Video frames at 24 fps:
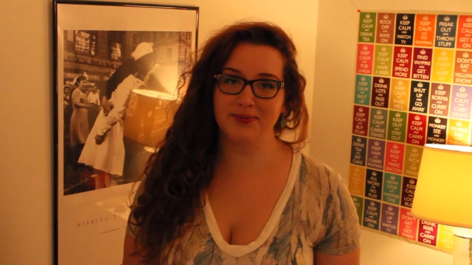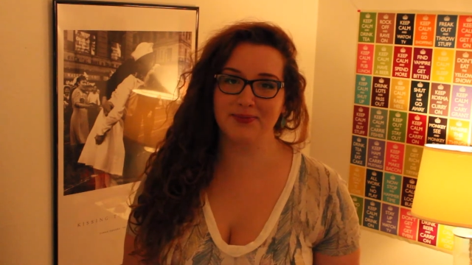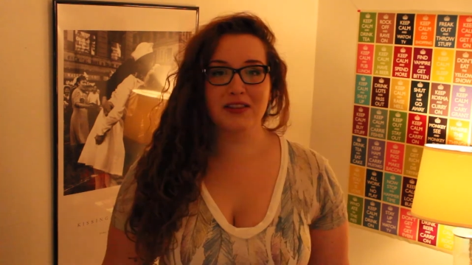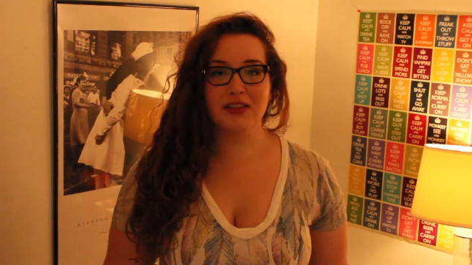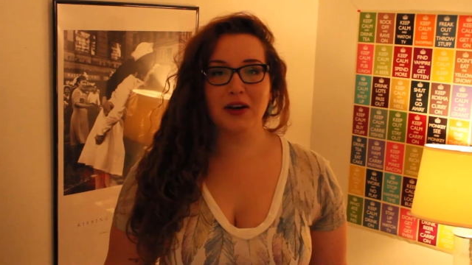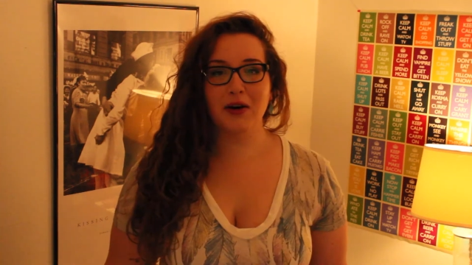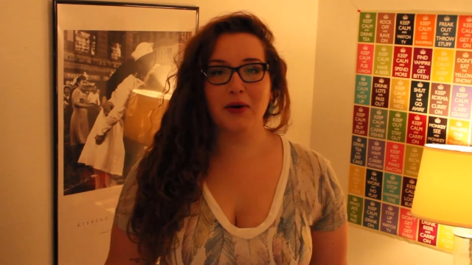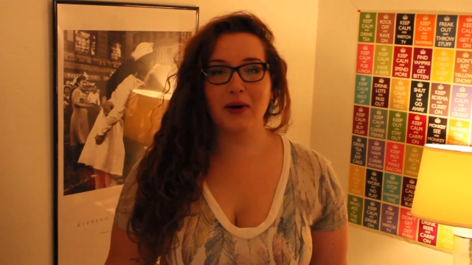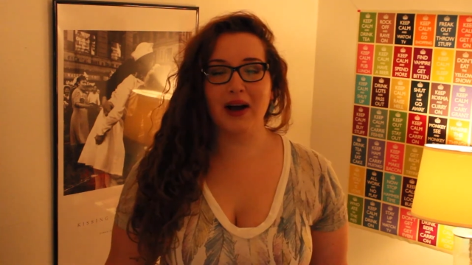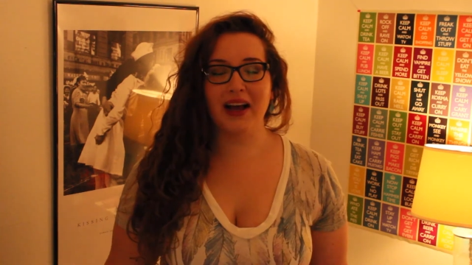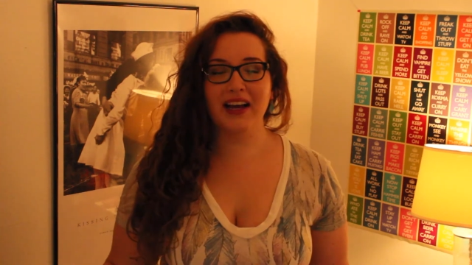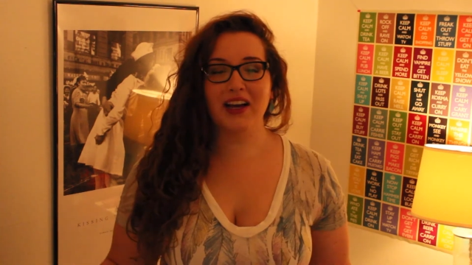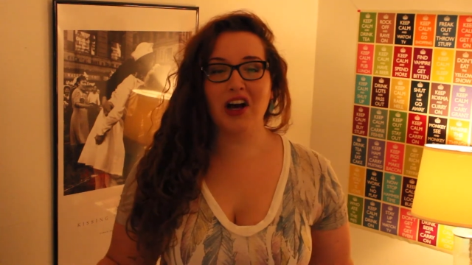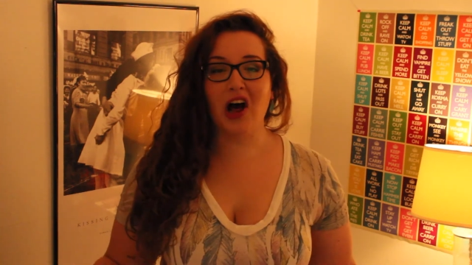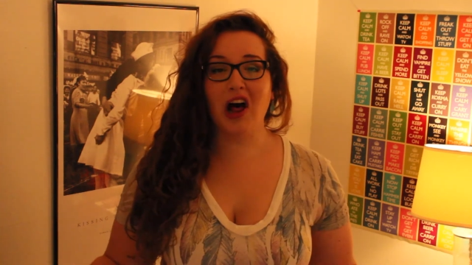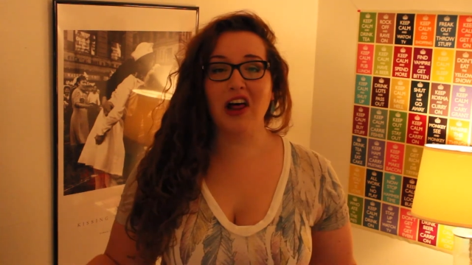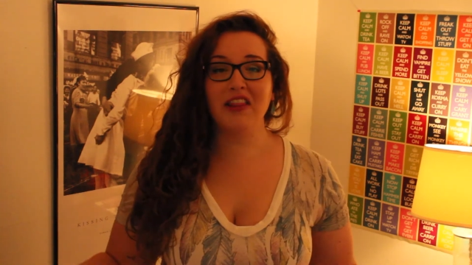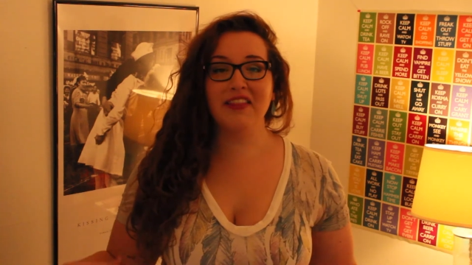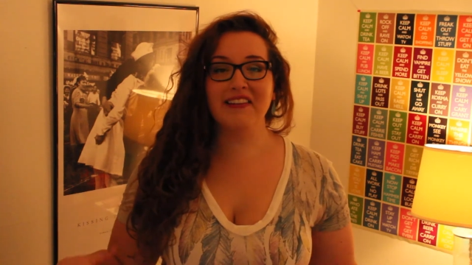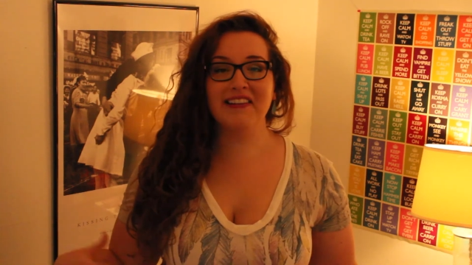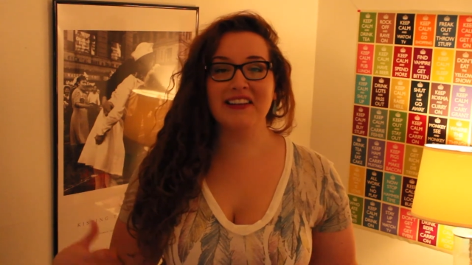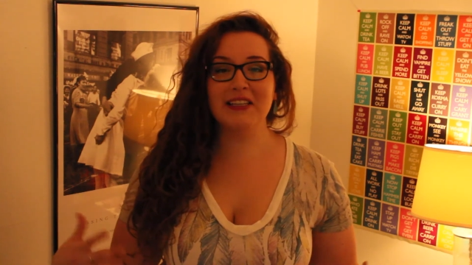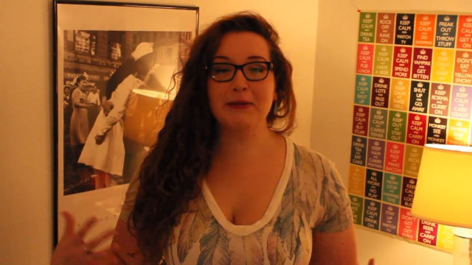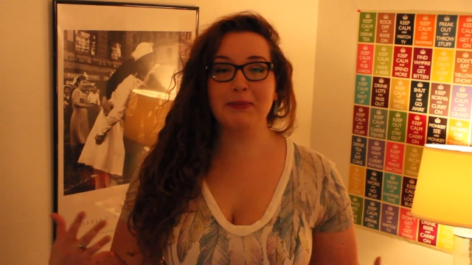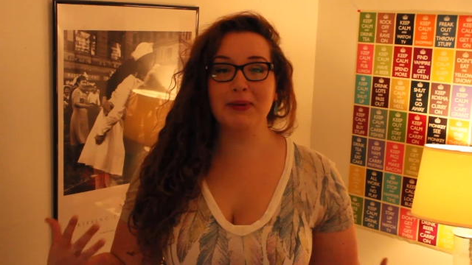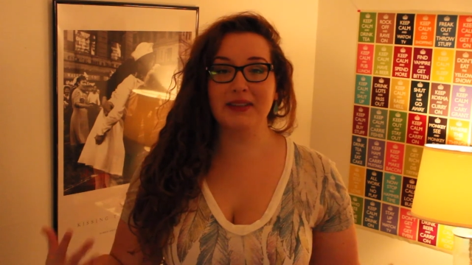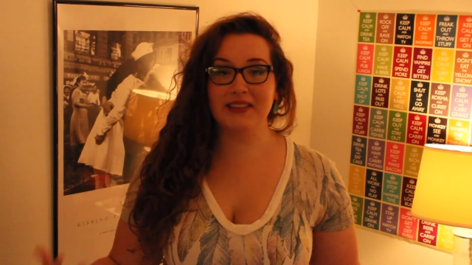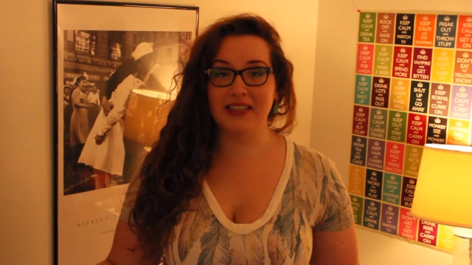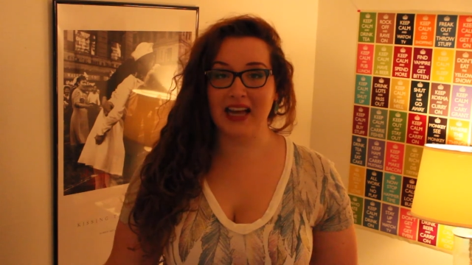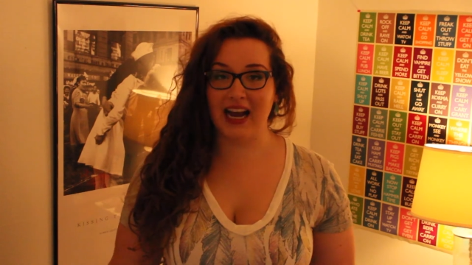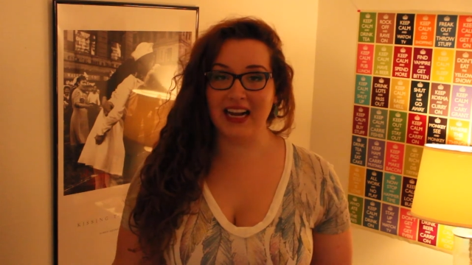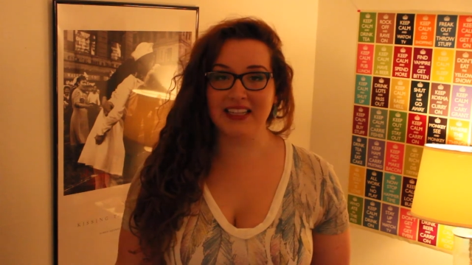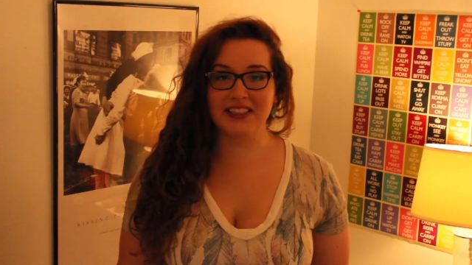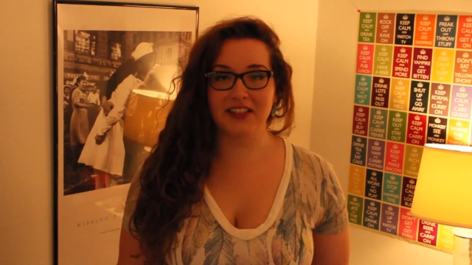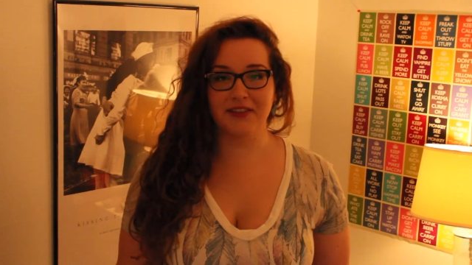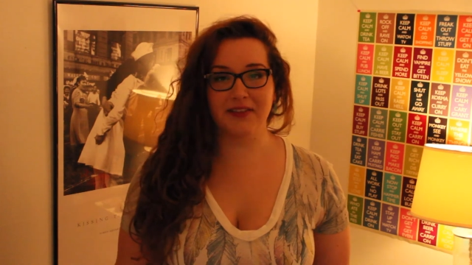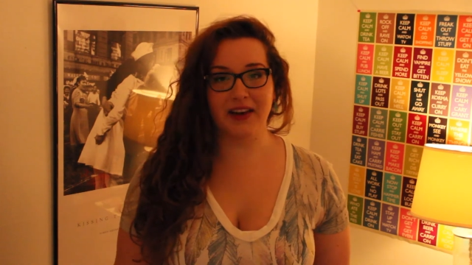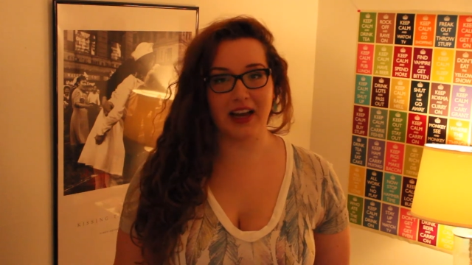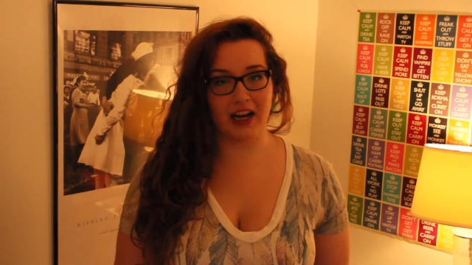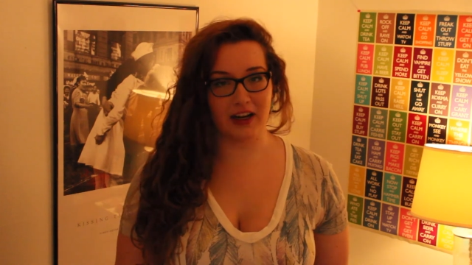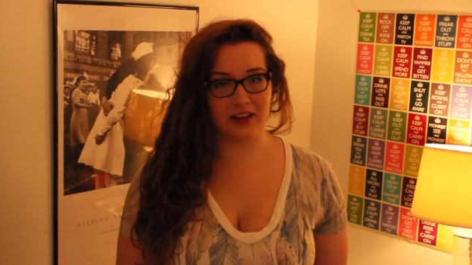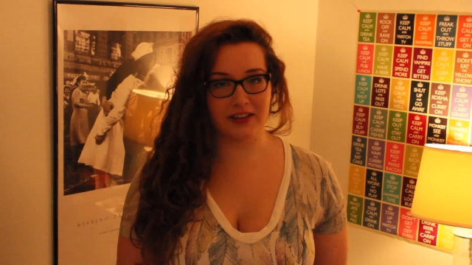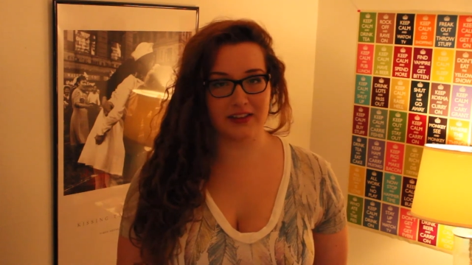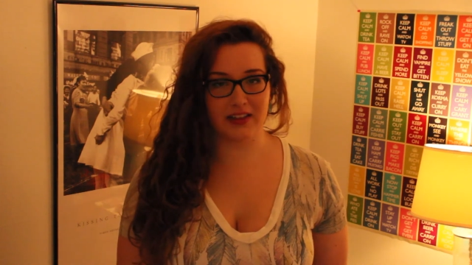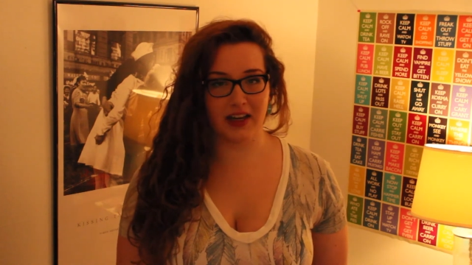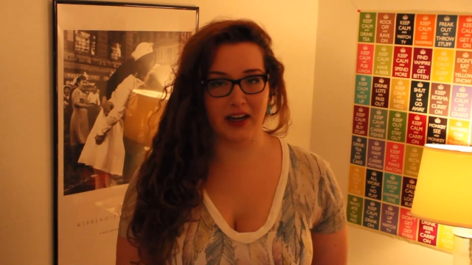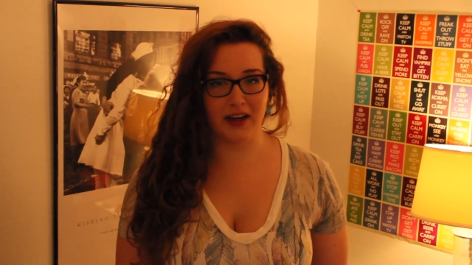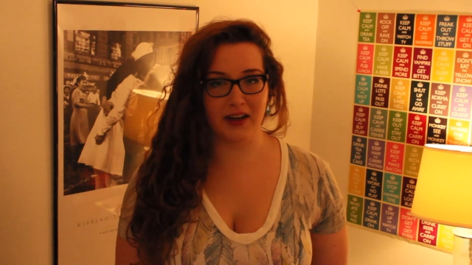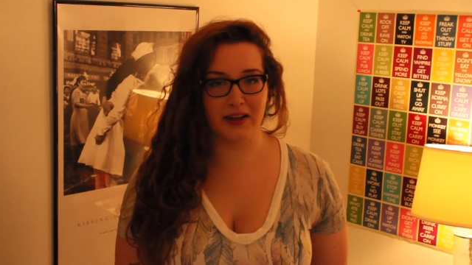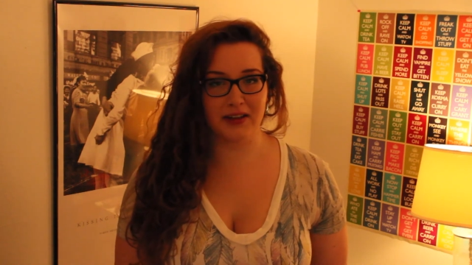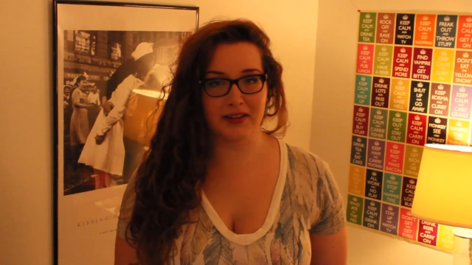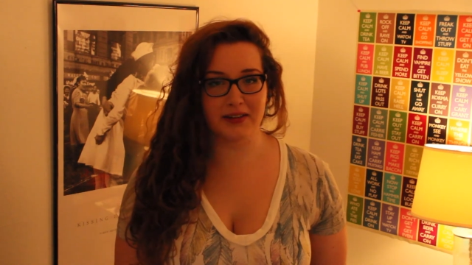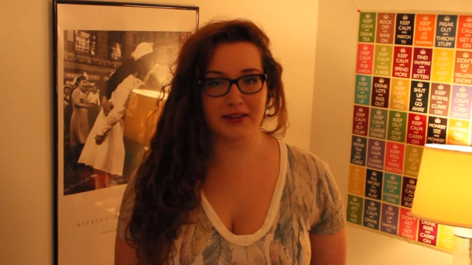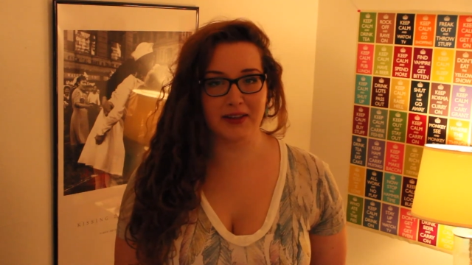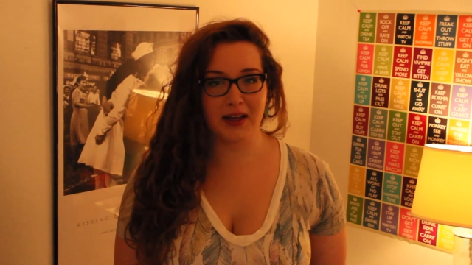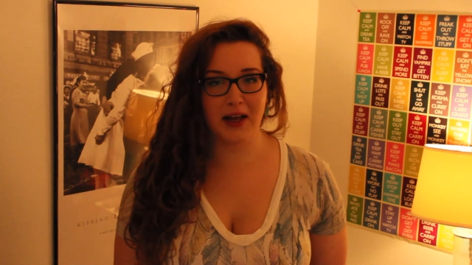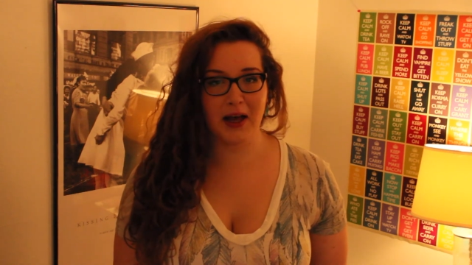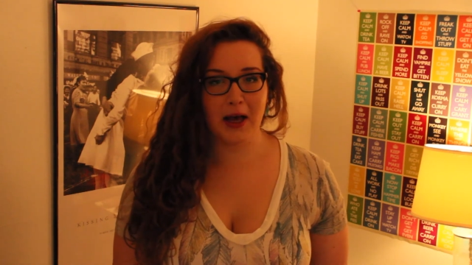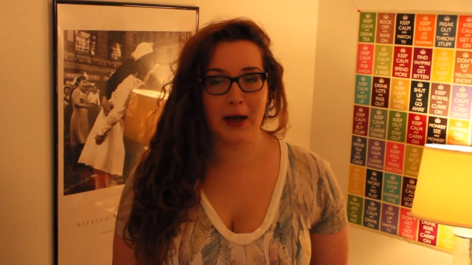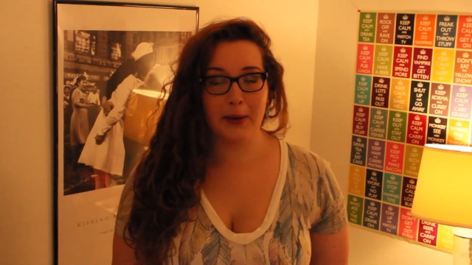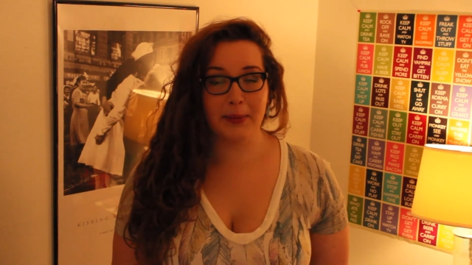So I call these protective hairstyles